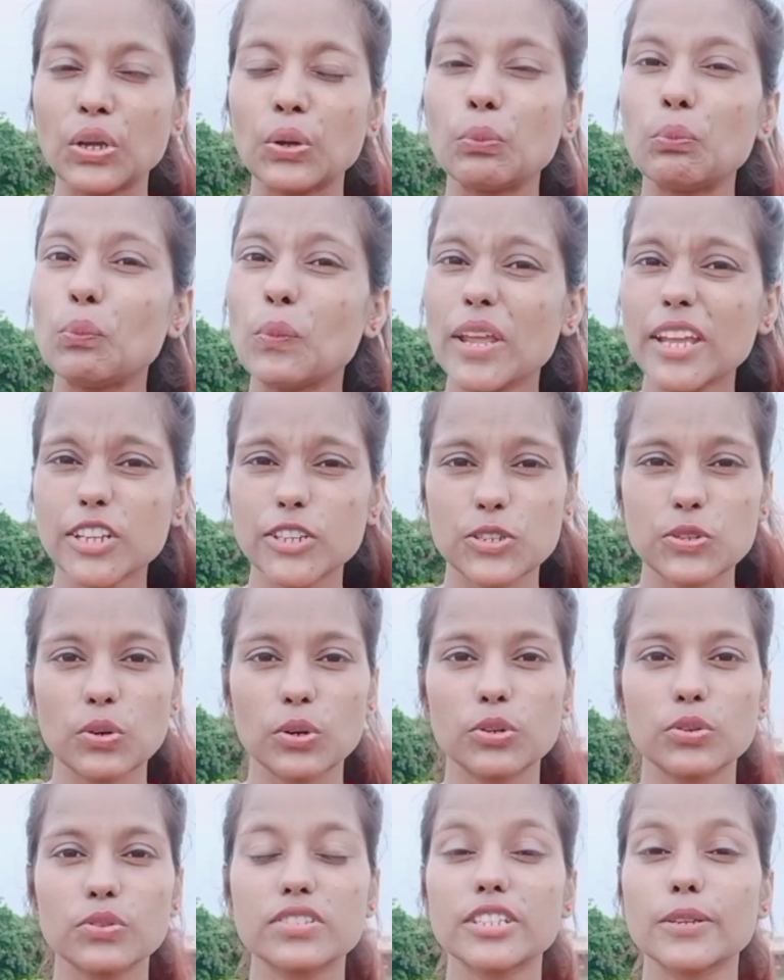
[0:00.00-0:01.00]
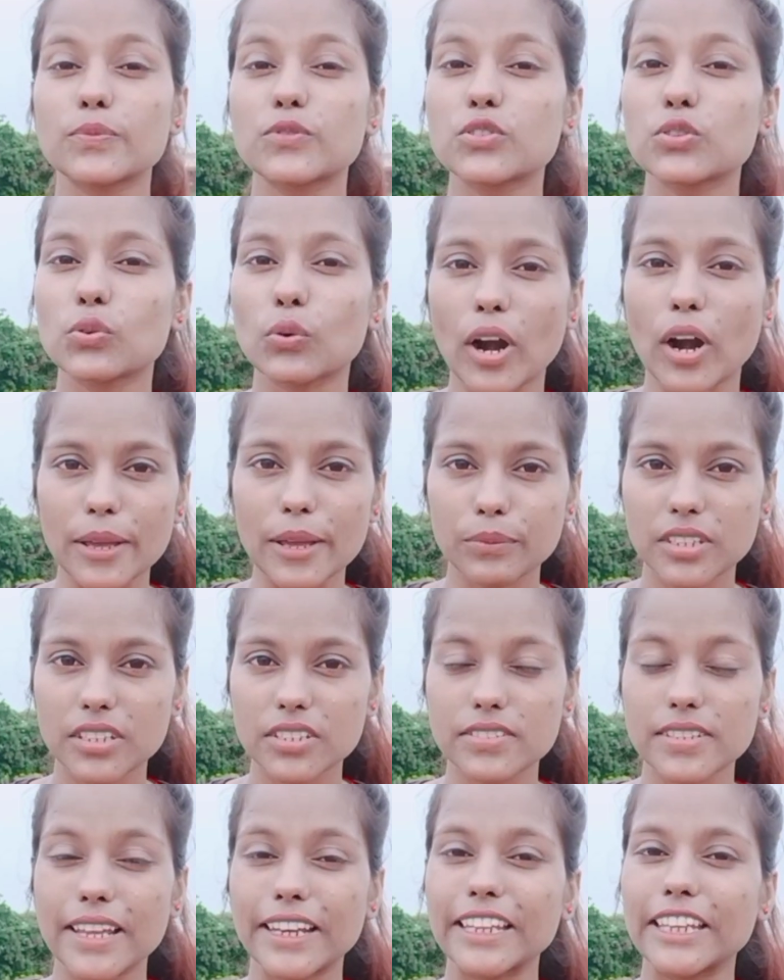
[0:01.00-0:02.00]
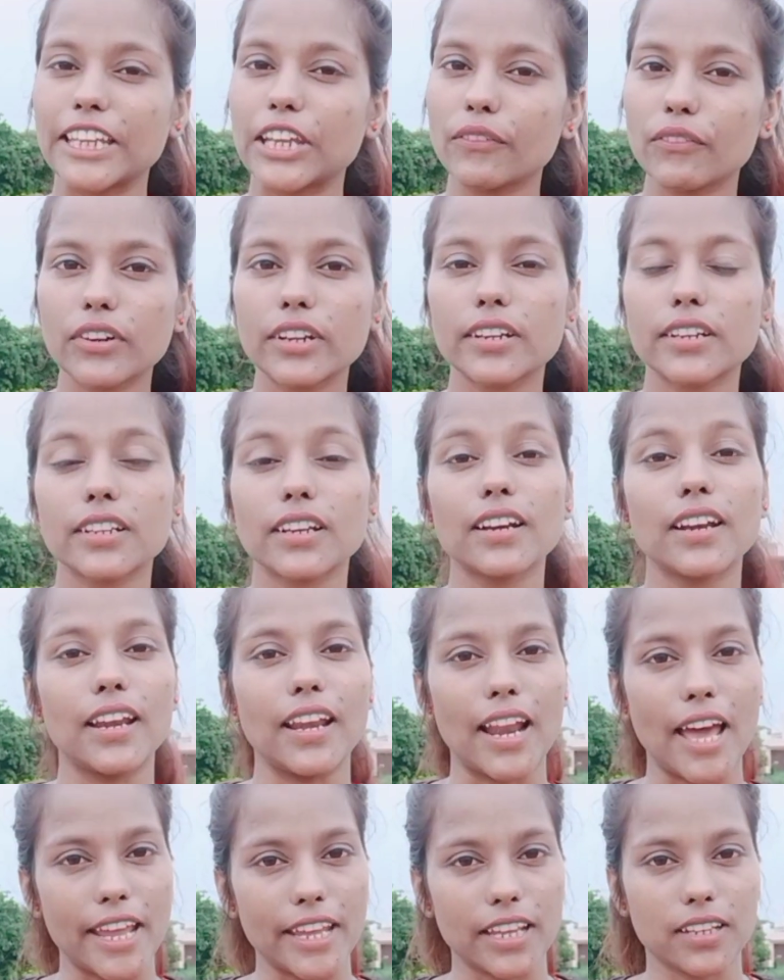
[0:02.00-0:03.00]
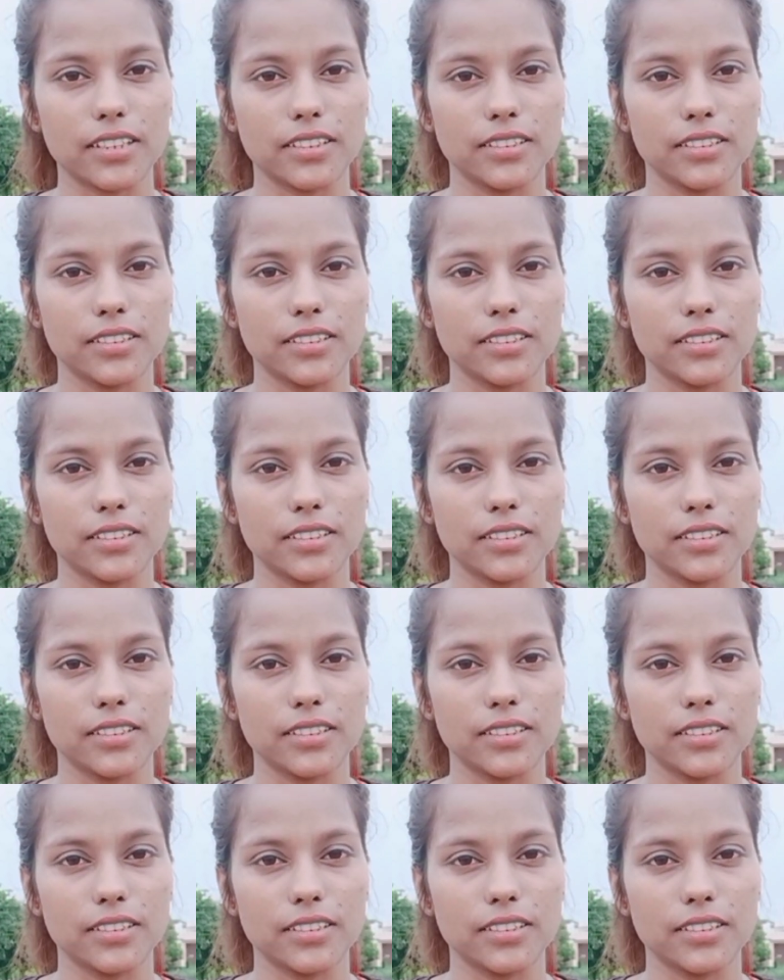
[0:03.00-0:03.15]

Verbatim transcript: make sure to subscribe this and give it a like.